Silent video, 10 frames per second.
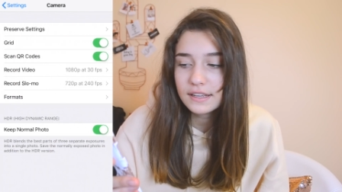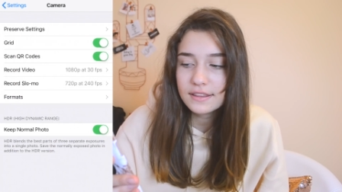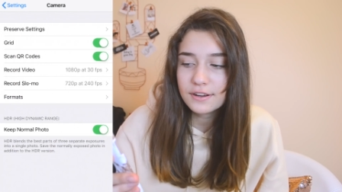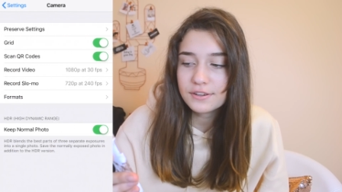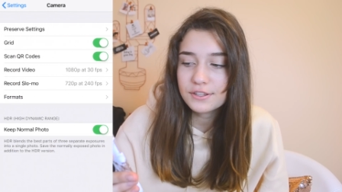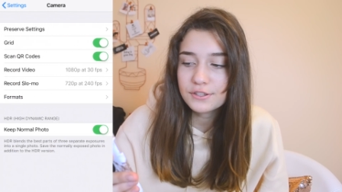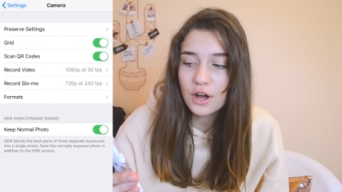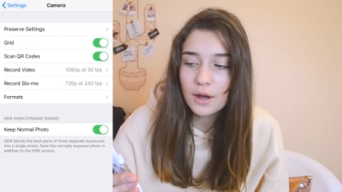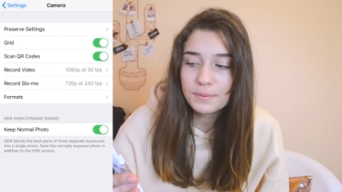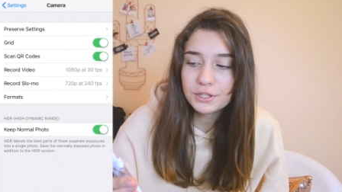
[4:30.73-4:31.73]
there's this
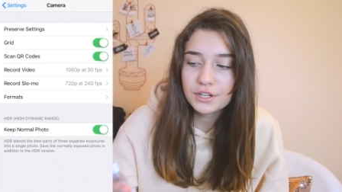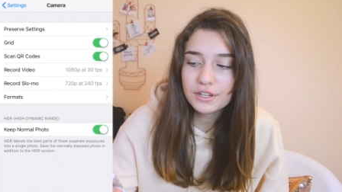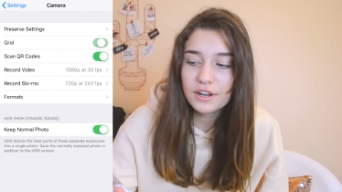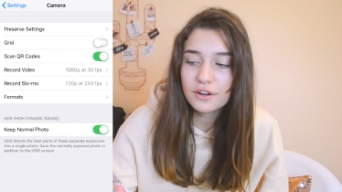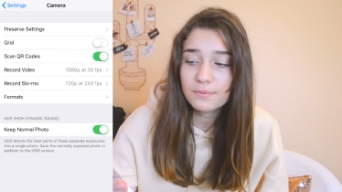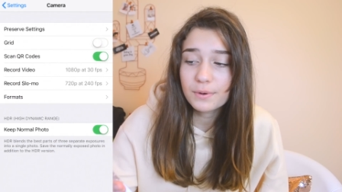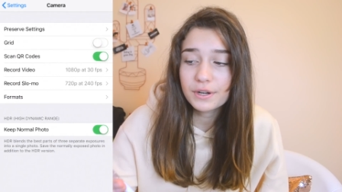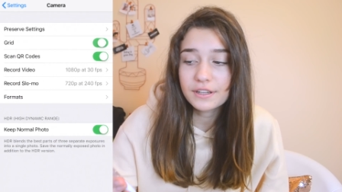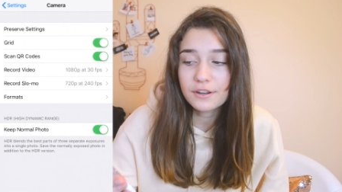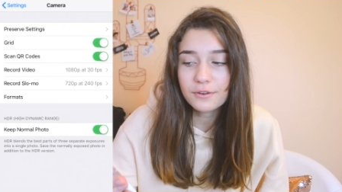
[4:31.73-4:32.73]
option of
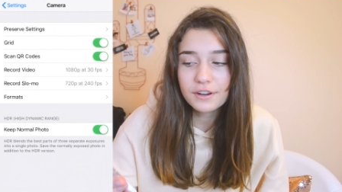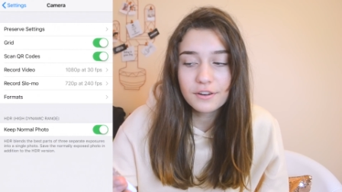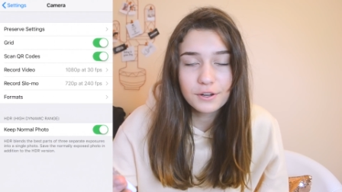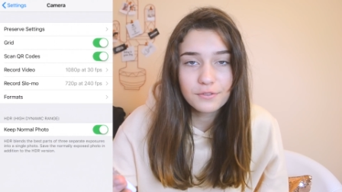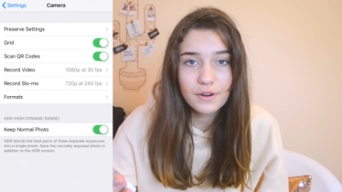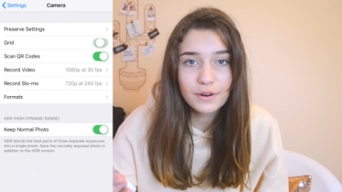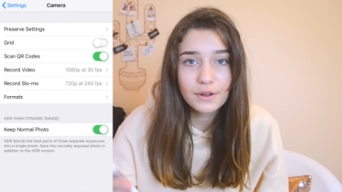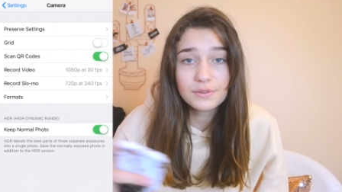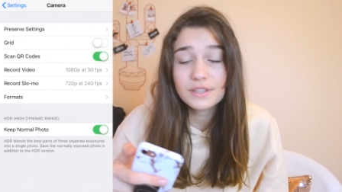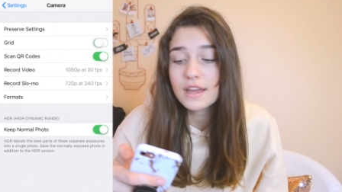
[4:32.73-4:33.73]
putting a grid on your
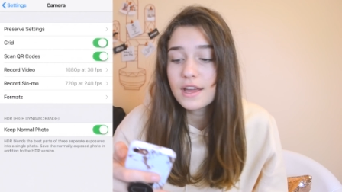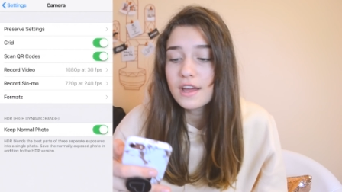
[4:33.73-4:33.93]
photos.